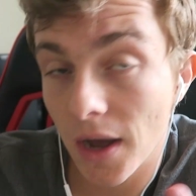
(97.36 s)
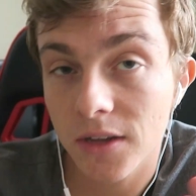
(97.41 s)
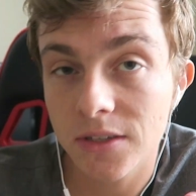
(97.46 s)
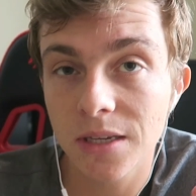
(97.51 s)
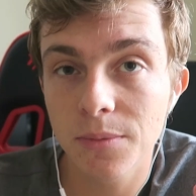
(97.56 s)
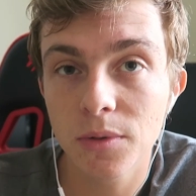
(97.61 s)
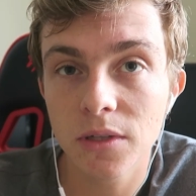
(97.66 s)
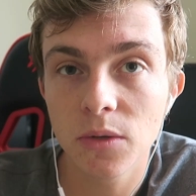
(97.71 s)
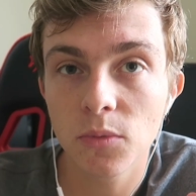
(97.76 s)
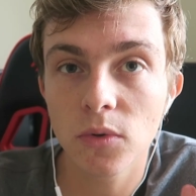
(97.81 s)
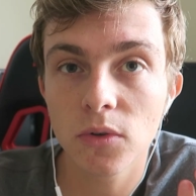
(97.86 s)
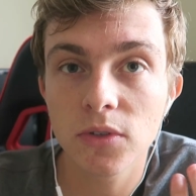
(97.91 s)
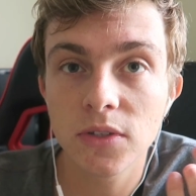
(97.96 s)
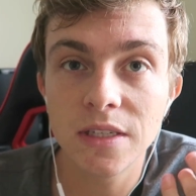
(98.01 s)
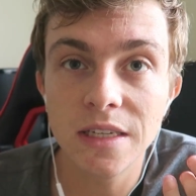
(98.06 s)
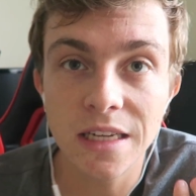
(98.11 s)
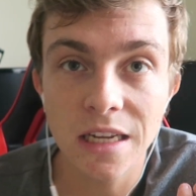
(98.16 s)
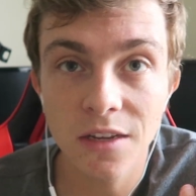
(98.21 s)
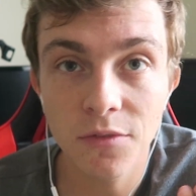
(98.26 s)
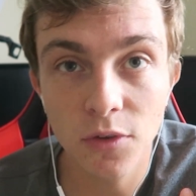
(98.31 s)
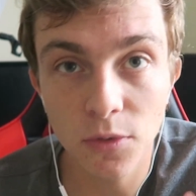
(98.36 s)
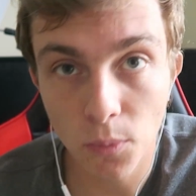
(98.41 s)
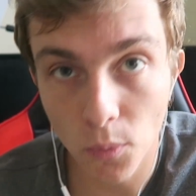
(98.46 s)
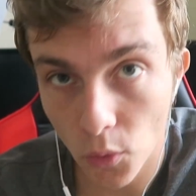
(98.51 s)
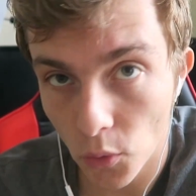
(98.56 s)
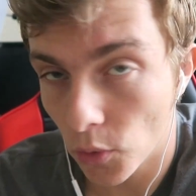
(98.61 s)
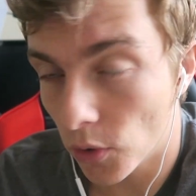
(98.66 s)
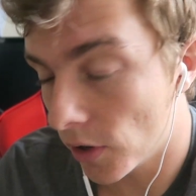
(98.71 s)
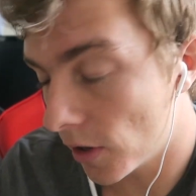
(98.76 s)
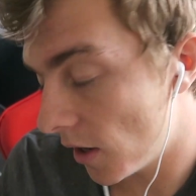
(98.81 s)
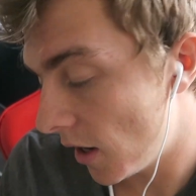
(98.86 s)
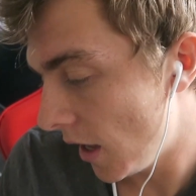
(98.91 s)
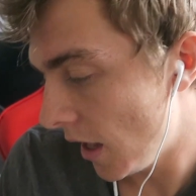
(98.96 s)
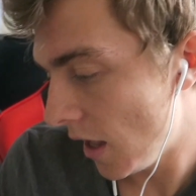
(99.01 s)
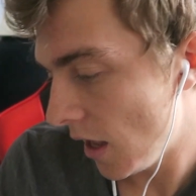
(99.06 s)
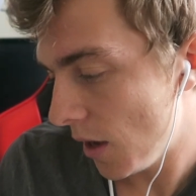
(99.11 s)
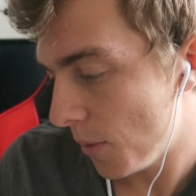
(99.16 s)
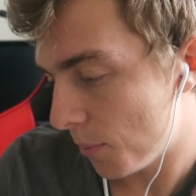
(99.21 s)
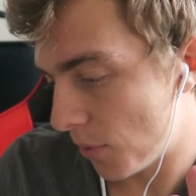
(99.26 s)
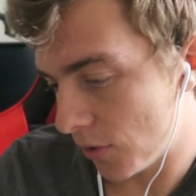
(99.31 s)
possibly we'll see even more
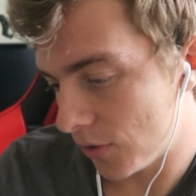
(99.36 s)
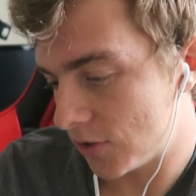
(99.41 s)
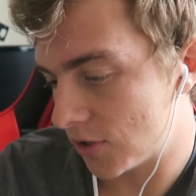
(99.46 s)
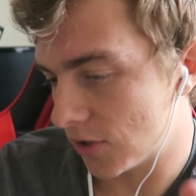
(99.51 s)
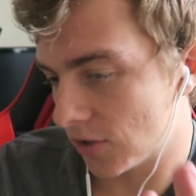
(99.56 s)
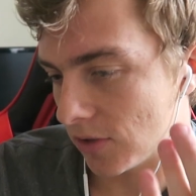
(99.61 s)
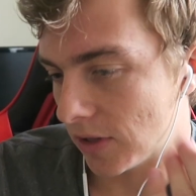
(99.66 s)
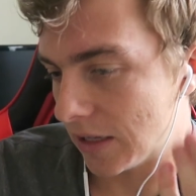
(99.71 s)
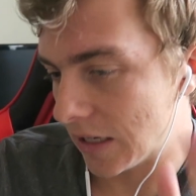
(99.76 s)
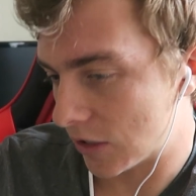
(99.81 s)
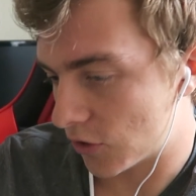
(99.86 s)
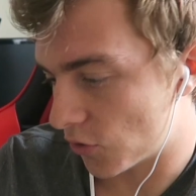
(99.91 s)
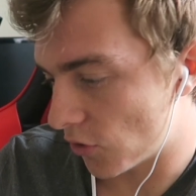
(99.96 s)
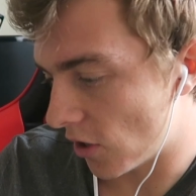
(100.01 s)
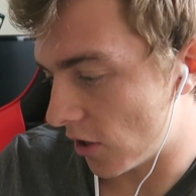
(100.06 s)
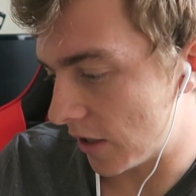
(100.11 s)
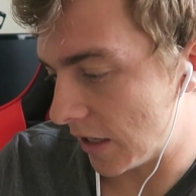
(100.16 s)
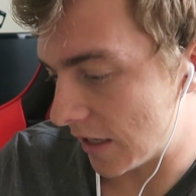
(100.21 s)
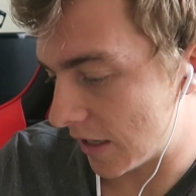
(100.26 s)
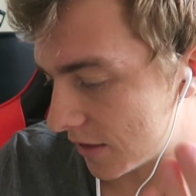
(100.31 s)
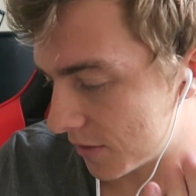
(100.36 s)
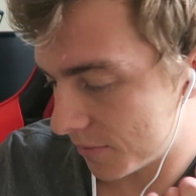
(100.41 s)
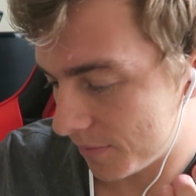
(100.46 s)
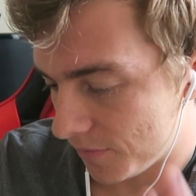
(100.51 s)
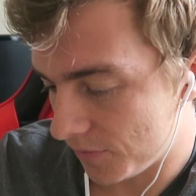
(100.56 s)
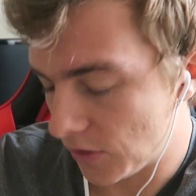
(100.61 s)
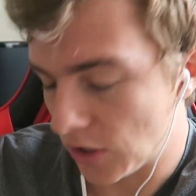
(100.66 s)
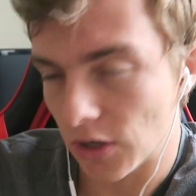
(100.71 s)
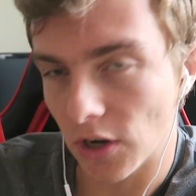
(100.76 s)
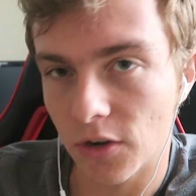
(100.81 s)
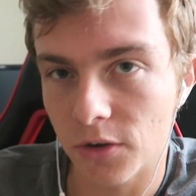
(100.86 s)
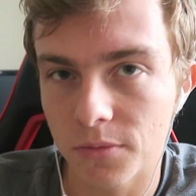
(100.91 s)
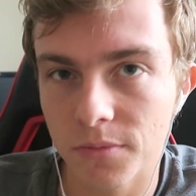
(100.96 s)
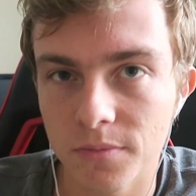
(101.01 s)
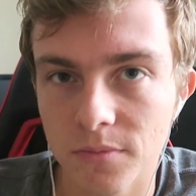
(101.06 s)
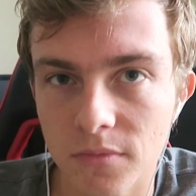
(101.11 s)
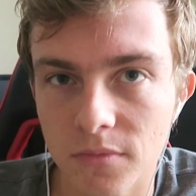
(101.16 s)
personal electronic, you know,